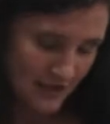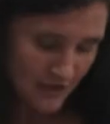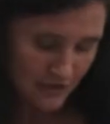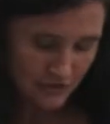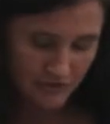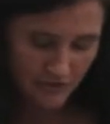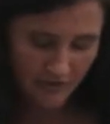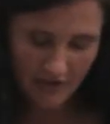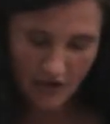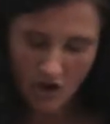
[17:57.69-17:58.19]

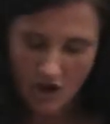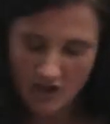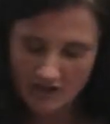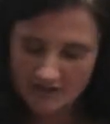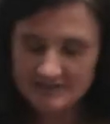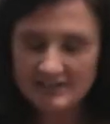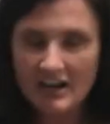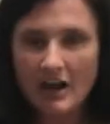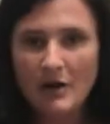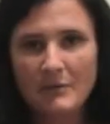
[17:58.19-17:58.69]
So they
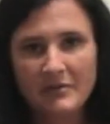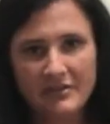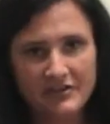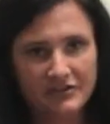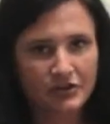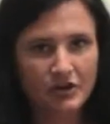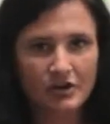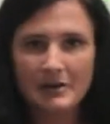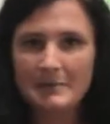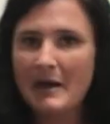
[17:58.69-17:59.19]
all start with a
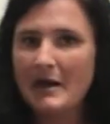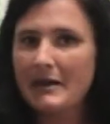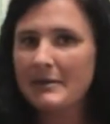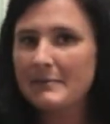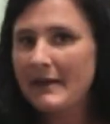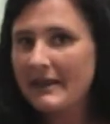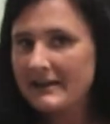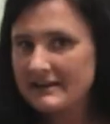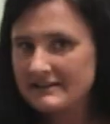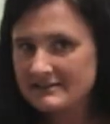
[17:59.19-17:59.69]
certain amount
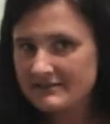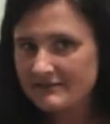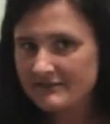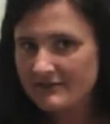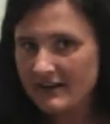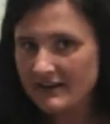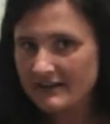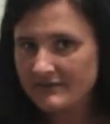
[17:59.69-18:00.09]
of pennies in front